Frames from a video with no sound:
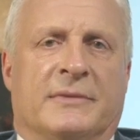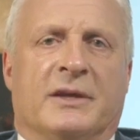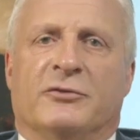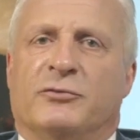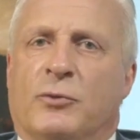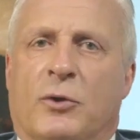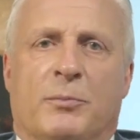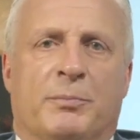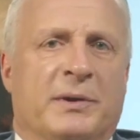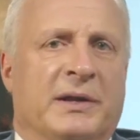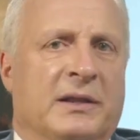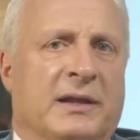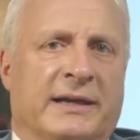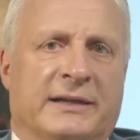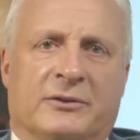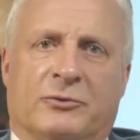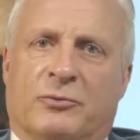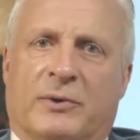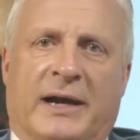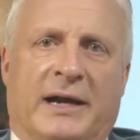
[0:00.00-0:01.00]
This won't be
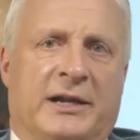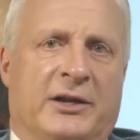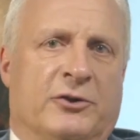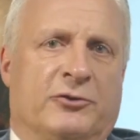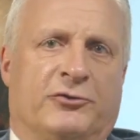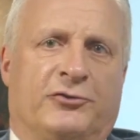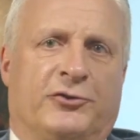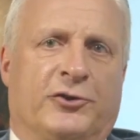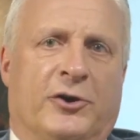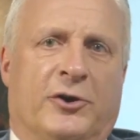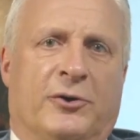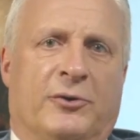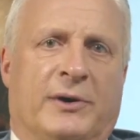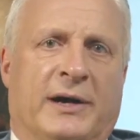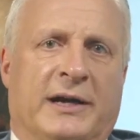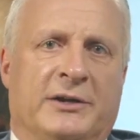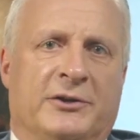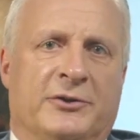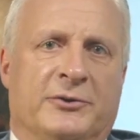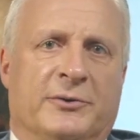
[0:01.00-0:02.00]
like the radio show
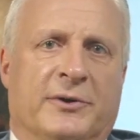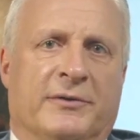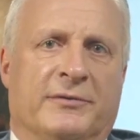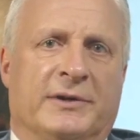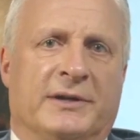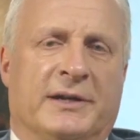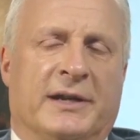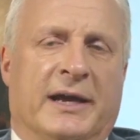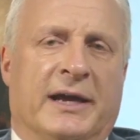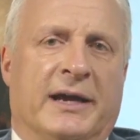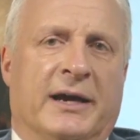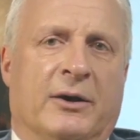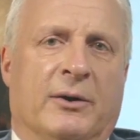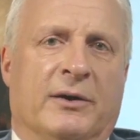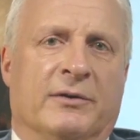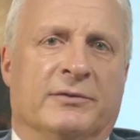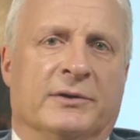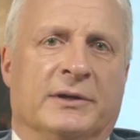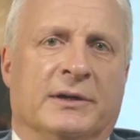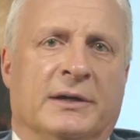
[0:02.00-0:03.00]
I do every day,
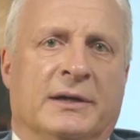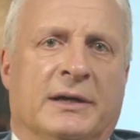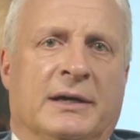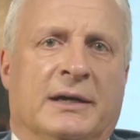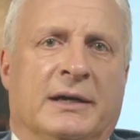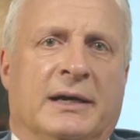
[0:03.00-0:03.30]
however.